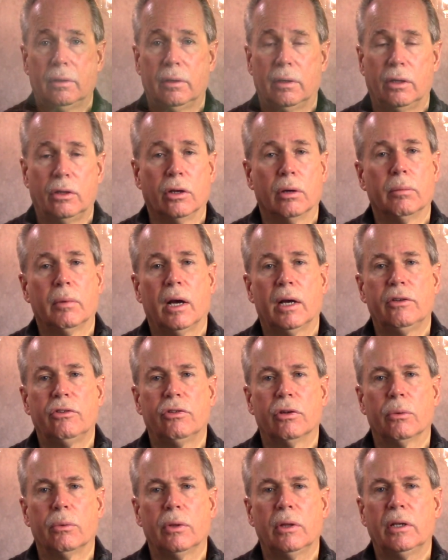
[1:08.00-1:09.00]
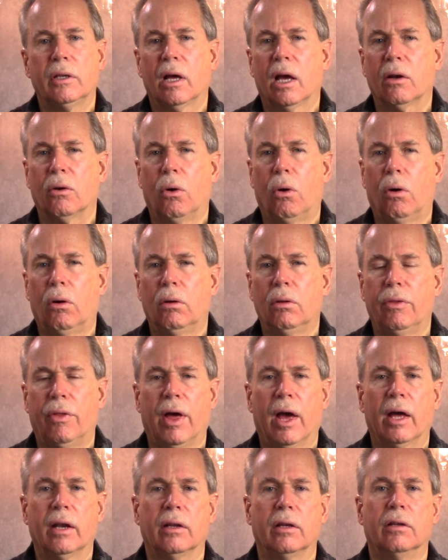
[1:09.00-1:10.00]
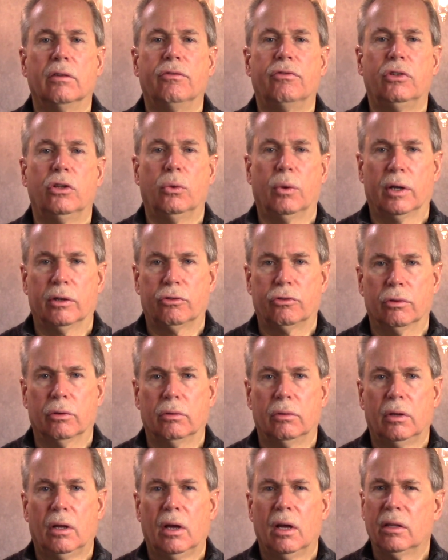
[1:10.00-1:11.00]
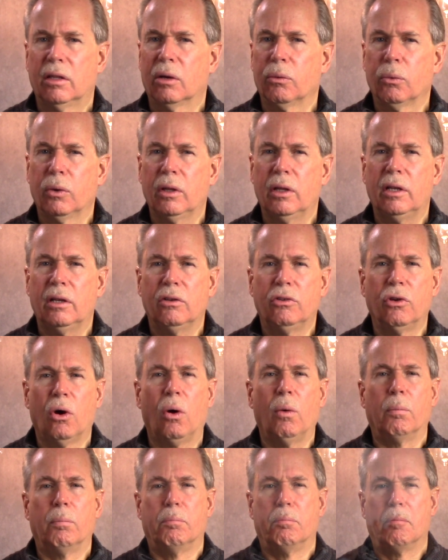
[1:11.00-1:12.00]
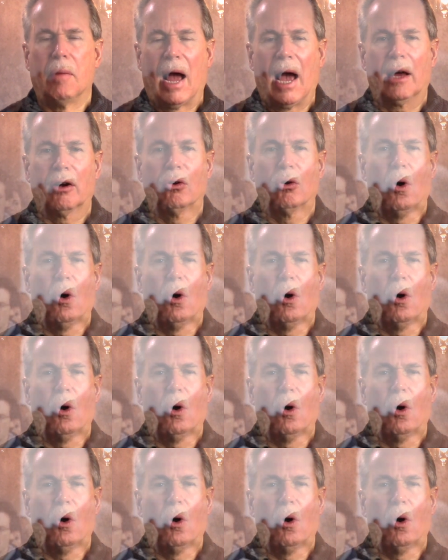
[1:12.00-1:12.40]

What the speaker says: In their minds, they're really not all that influential. They really don't matter